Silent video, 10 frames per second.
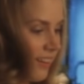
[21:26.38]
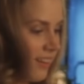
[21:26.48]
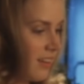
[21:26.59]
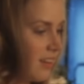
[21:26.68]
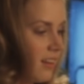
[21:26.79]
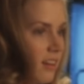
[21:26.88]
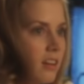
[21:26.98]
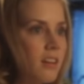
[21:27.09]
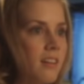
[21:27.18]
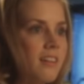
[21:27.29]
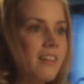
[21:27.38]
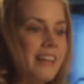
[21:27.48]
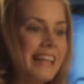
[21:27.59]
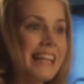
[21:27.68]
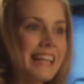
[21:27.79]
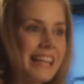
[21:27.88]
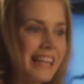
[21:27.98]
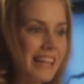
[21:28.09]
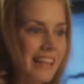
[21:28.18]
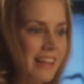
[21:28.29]

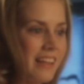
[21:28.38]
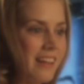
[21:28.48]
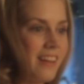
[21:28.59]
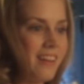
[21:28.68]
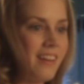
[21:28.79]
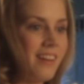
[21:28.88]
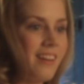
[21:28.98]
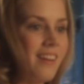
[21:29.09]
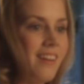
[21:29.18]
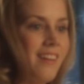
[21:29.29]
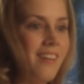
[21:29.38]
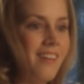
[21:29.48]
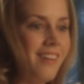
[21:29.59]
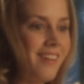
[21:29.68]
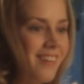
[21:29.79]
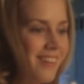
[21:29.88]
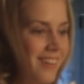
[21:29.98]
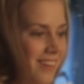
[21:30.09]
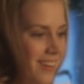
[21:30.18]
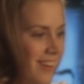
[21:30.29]

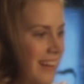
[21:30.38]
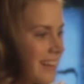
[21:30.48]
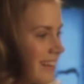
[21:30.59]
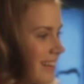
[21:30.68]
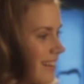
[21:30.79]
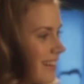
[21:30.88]
(silent)